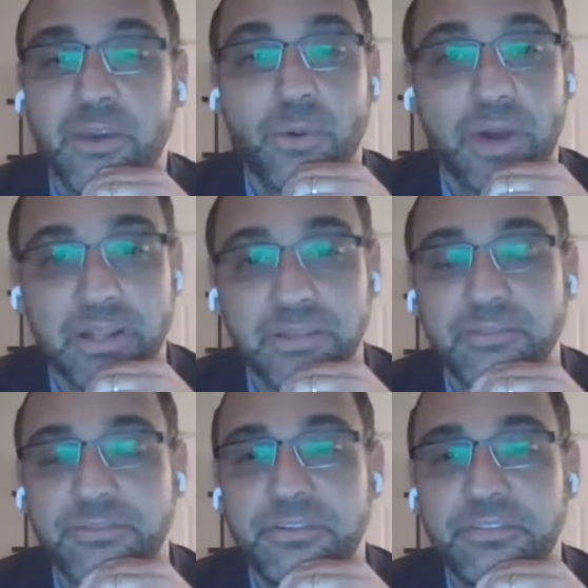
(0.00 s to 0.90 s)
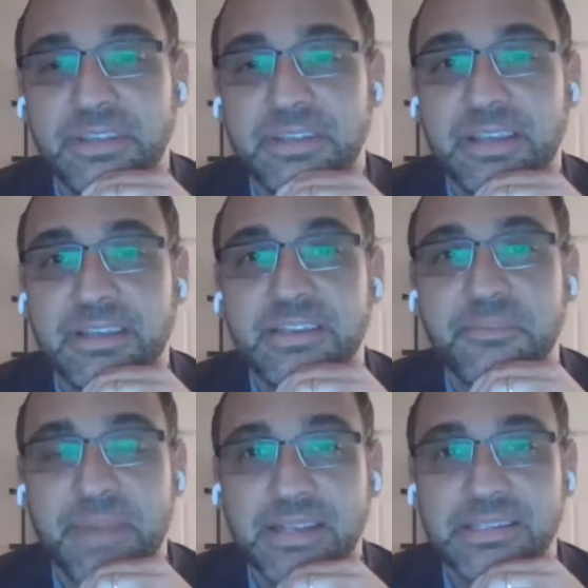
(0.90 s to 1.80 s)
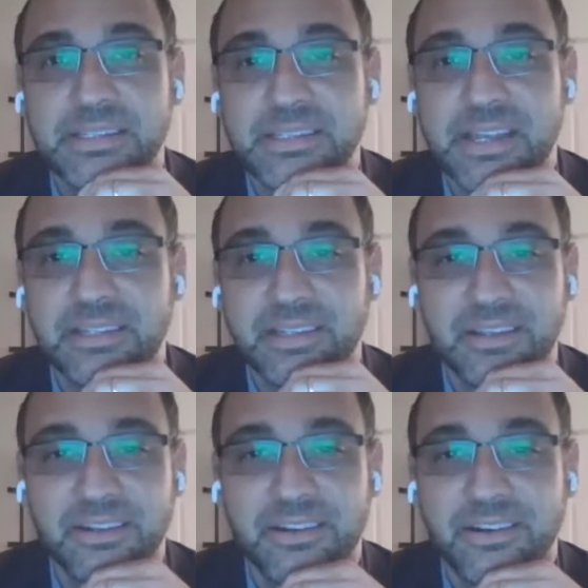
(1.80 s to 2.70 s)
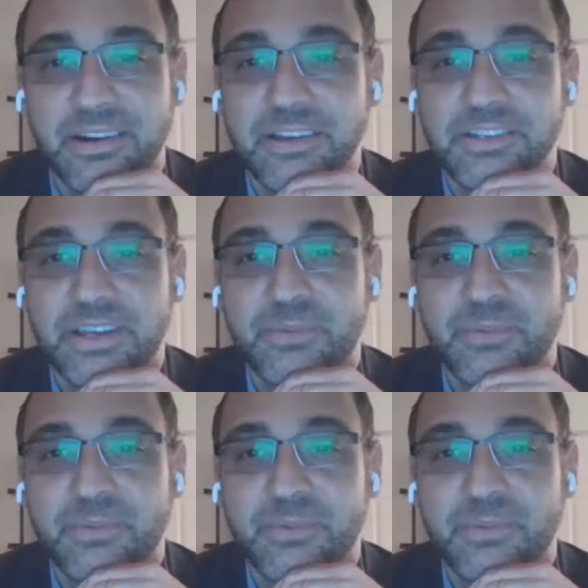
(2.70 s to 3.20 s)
Well, 15 days have passed since that day in a garage,